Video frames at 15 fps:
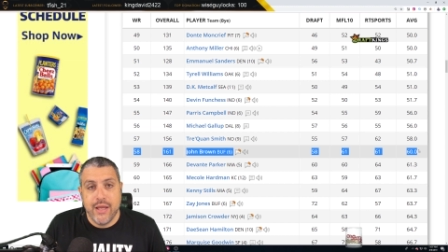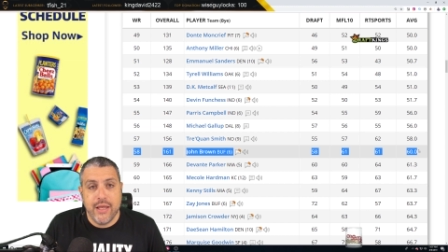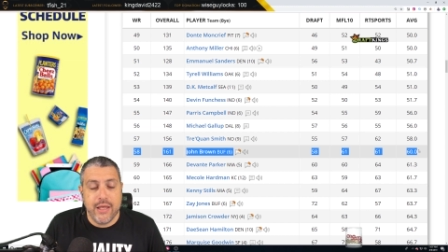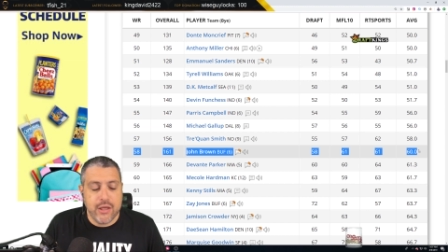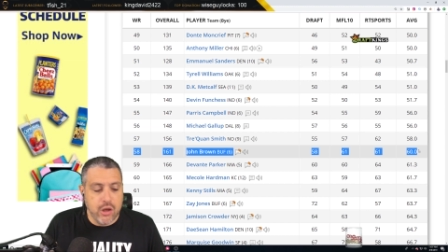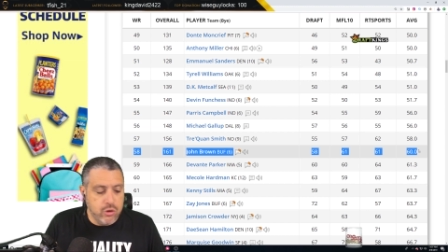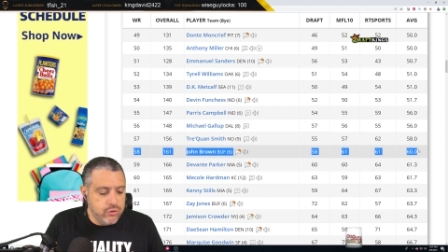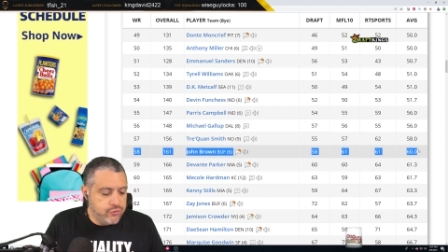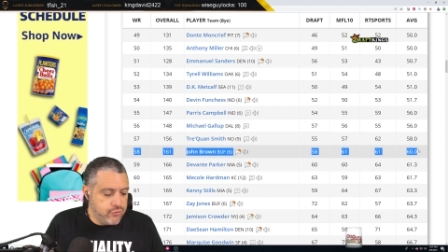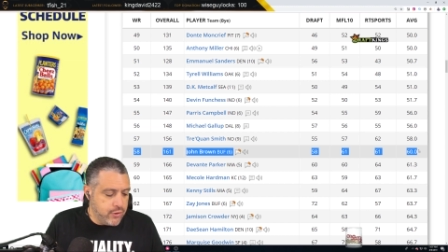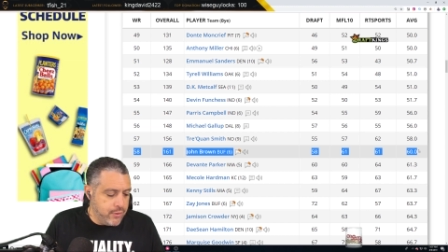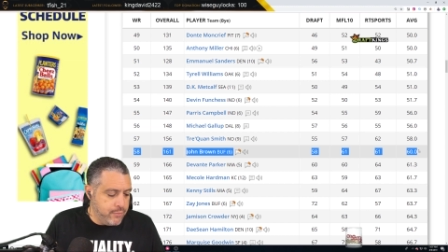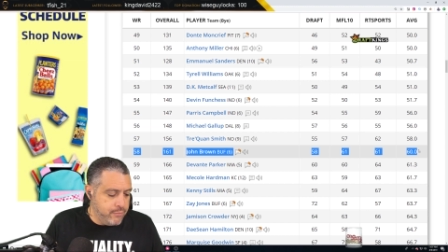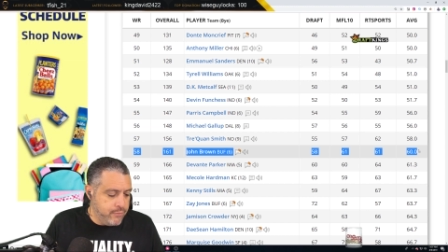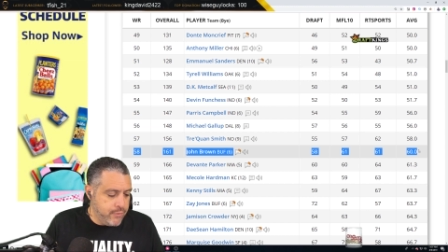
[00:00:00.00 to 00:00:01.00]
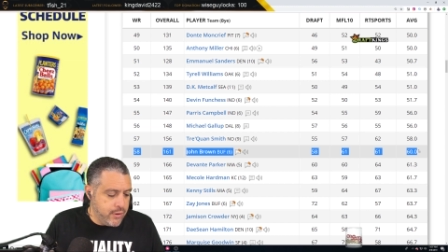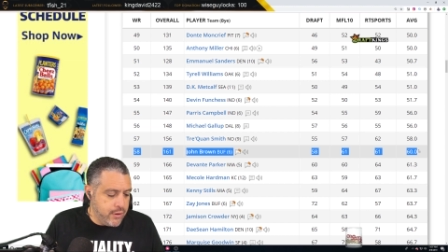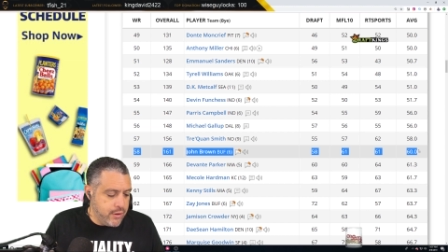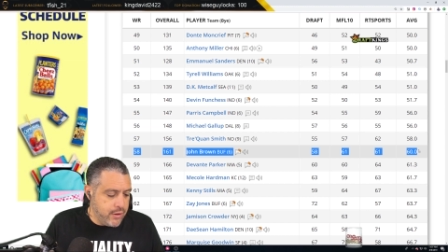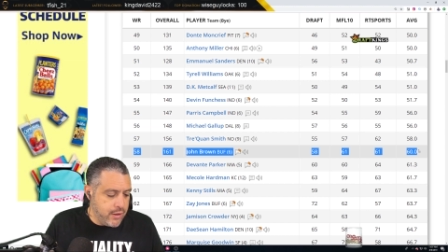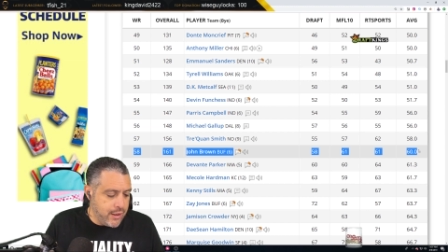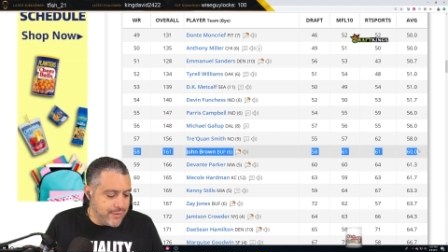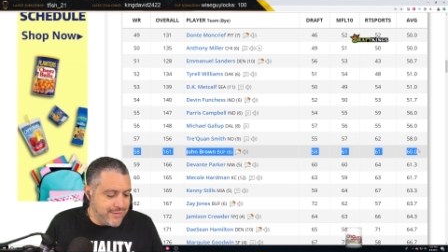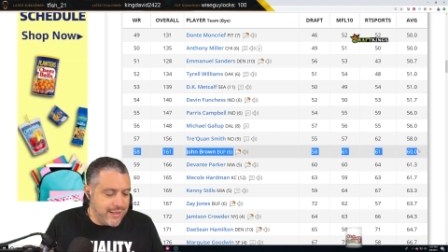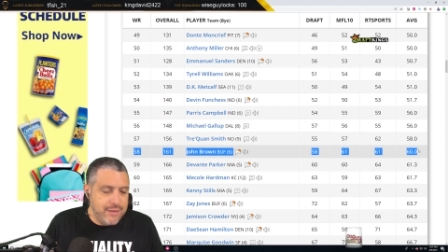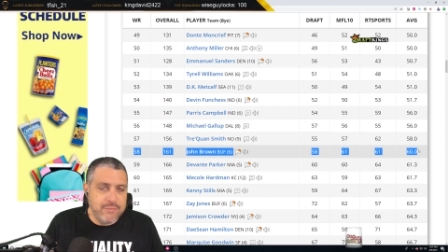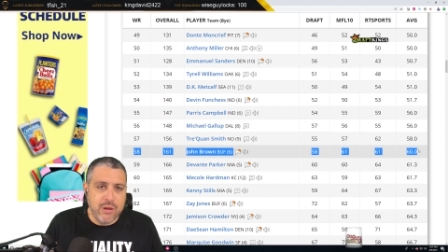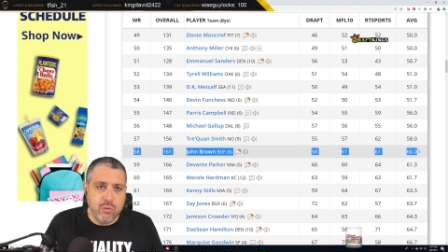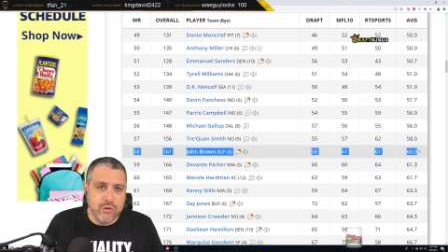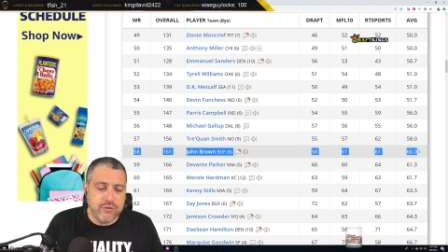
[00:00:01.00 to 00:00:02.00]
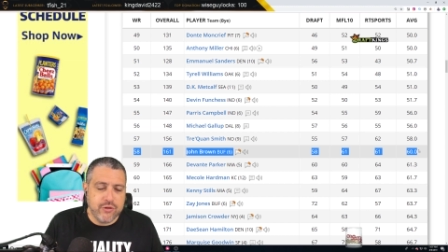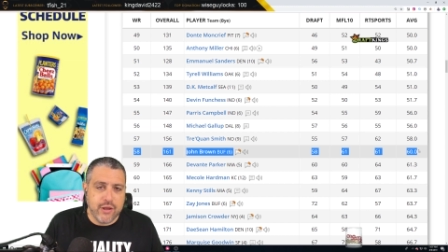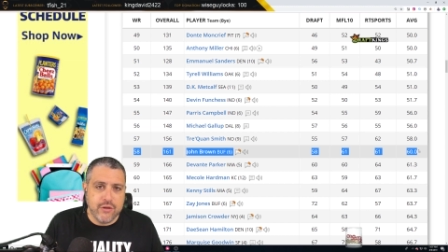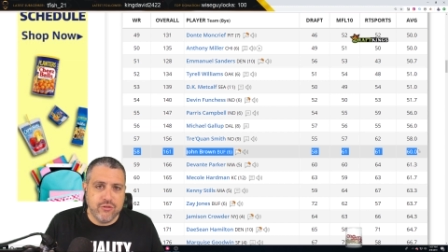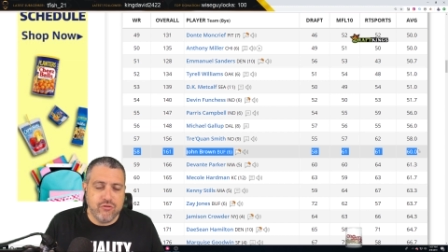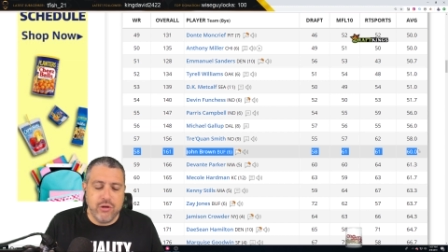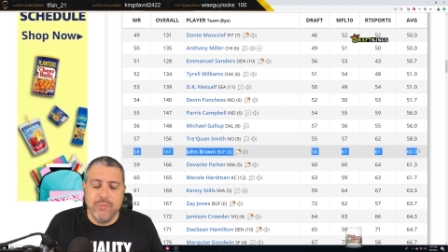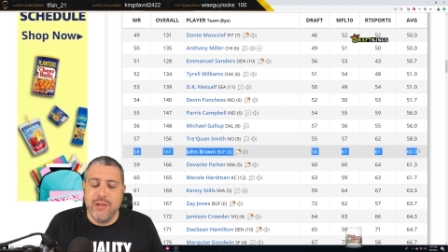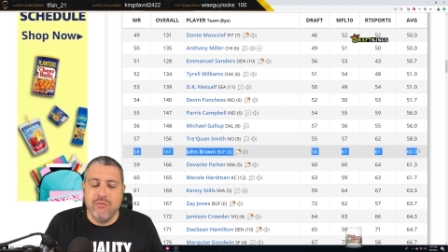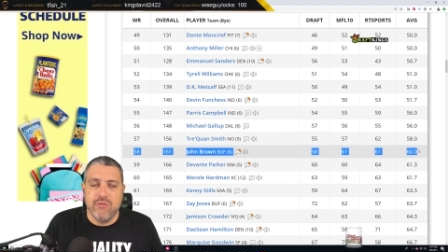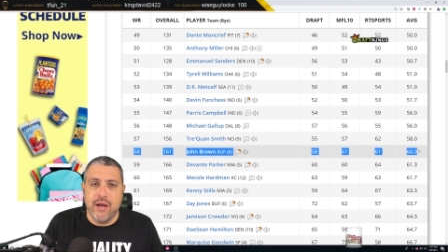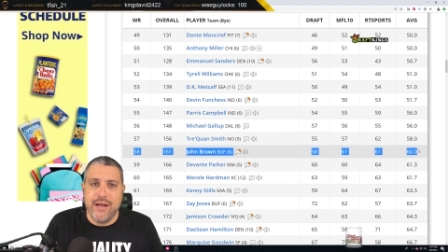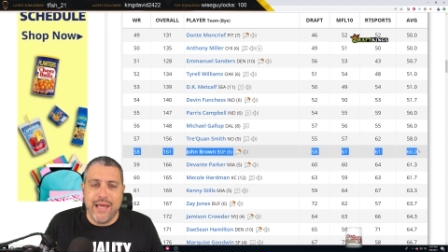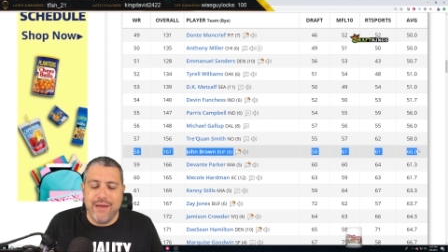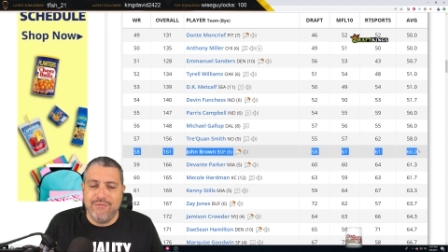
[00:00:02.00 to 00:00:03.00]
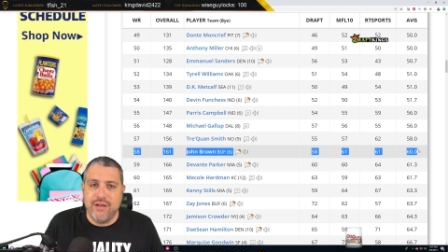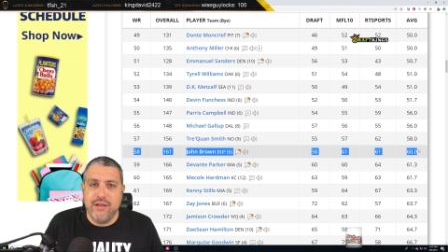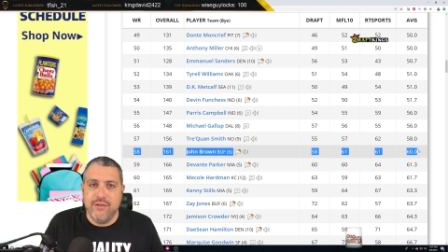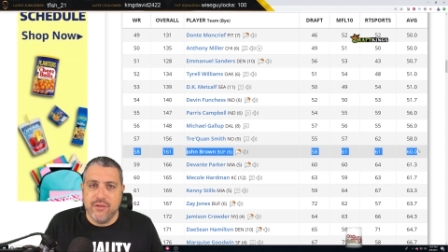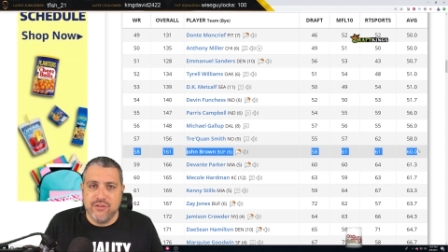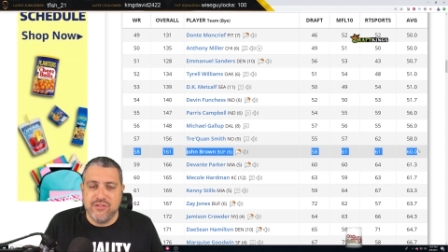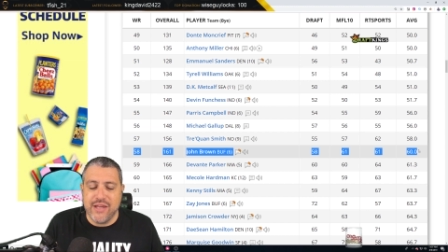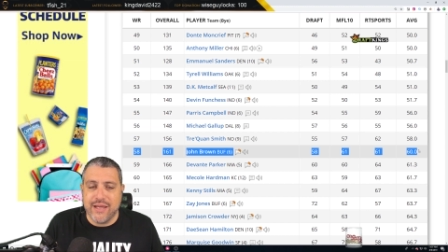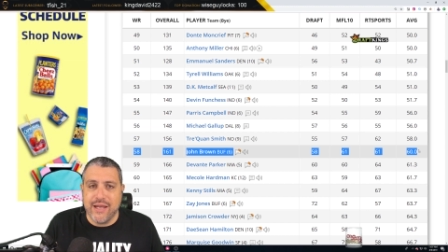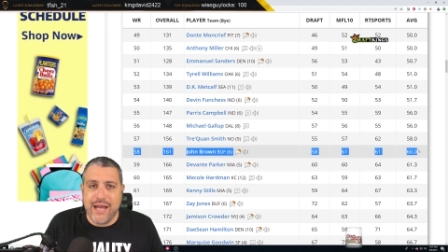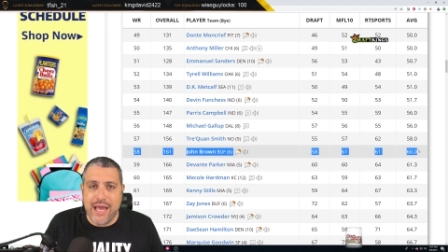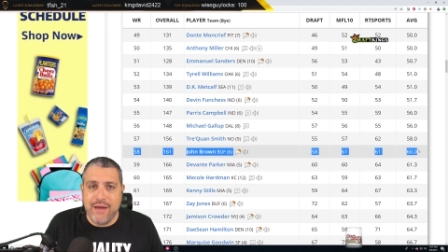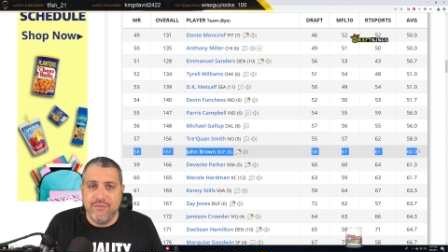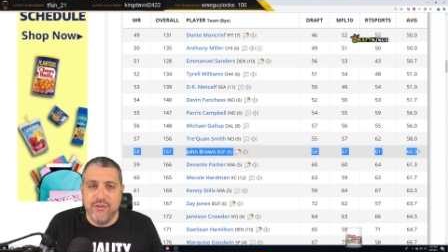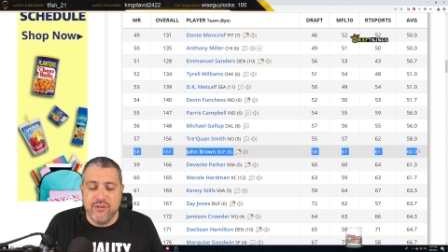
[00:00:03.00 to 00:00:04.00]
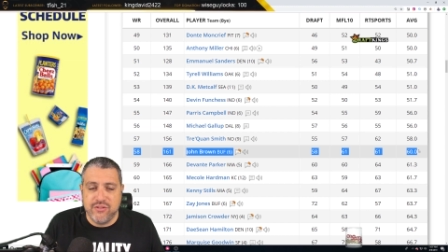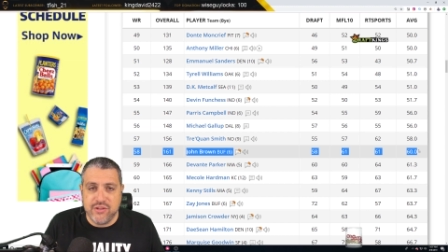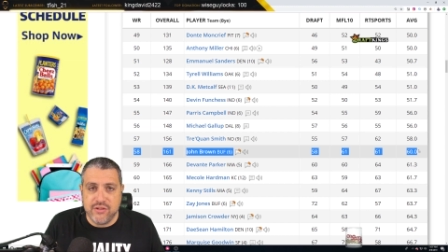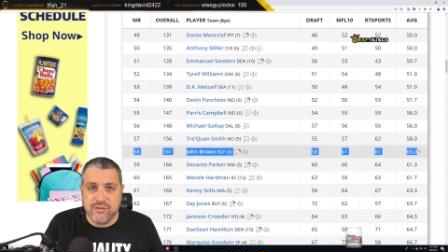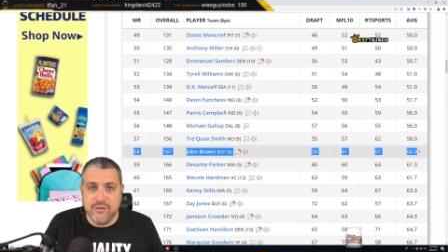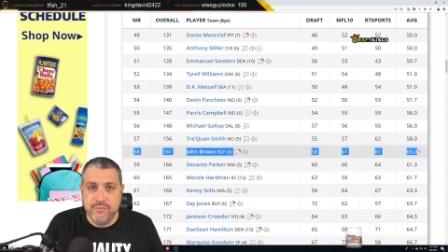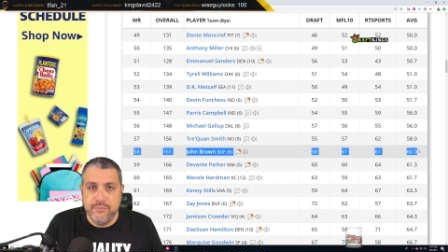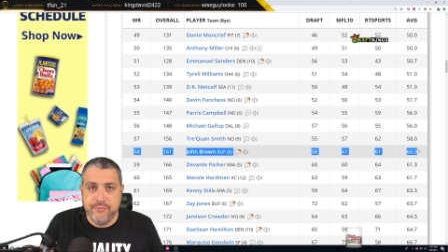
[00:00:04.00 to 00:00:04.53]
he goes from a team that was extremely run heavy the second half of the season